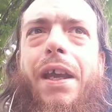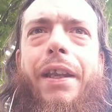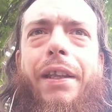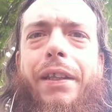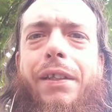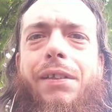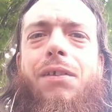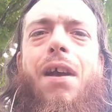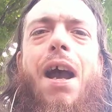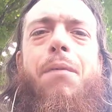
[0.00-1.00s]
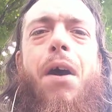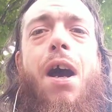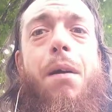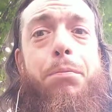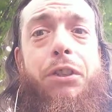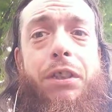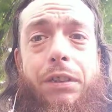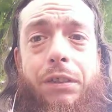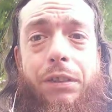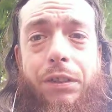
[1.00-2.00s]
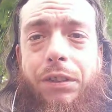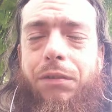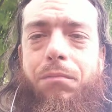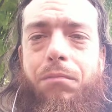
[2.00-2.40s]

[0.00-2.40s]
And at least you have options.